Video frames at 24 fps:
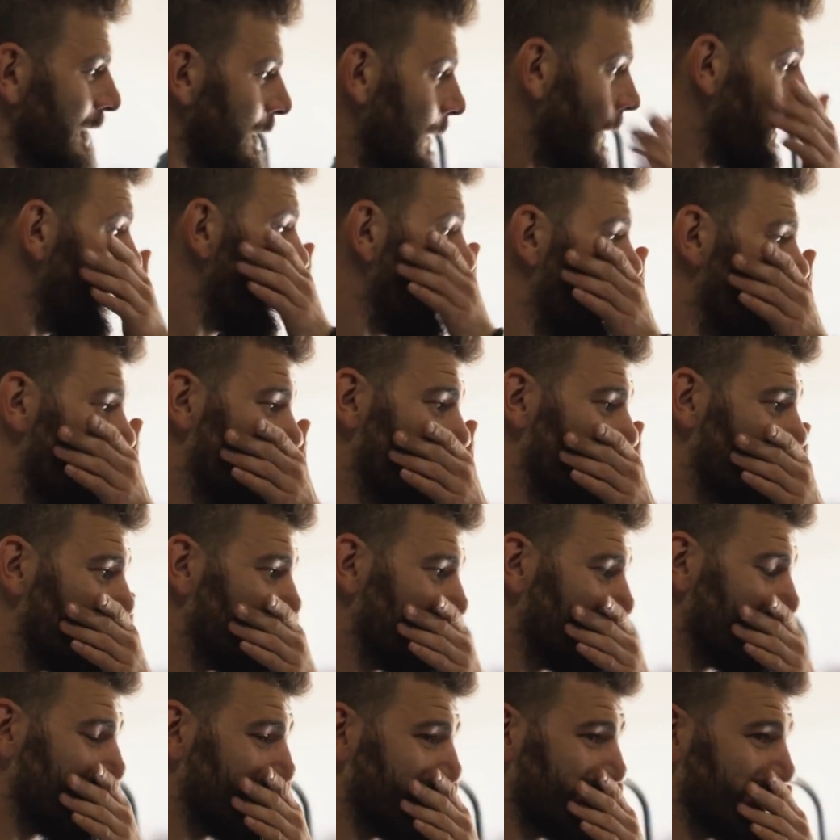If you had to
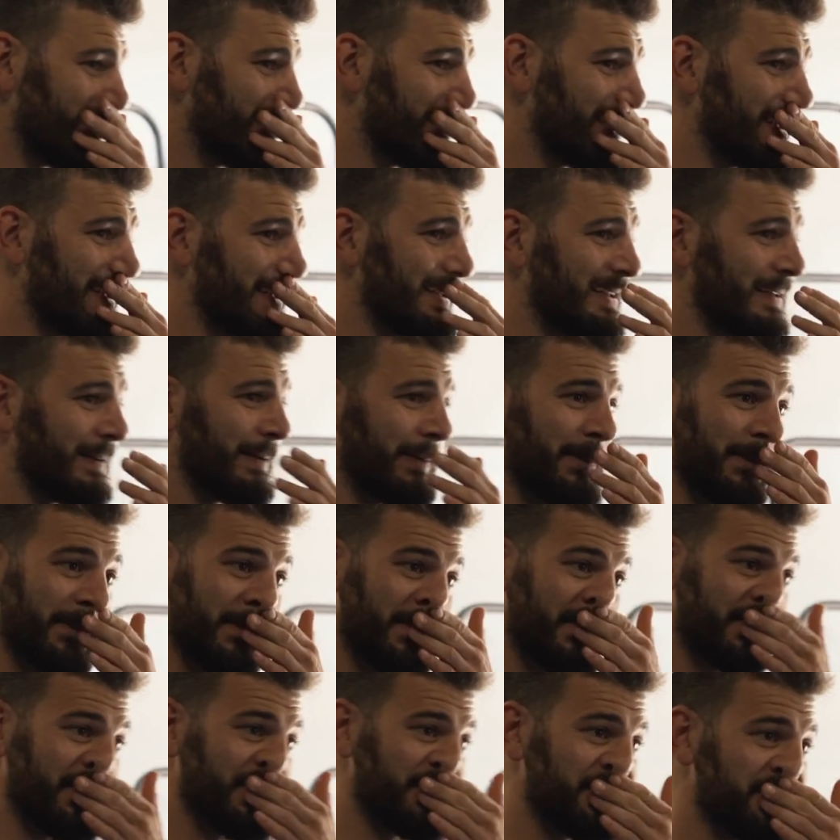rank one over the other, The
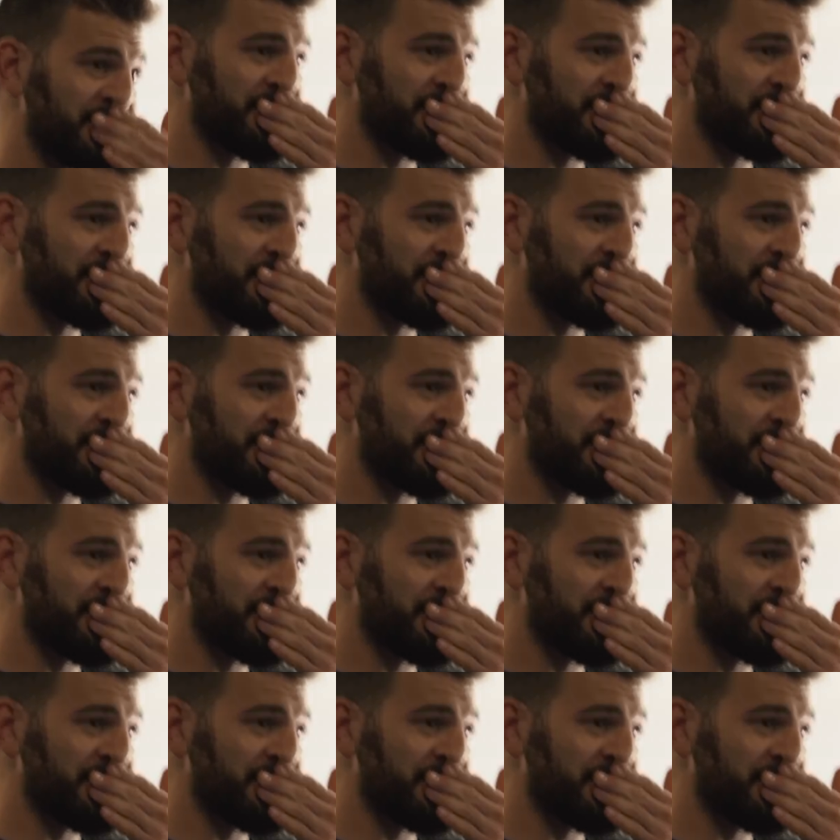Office or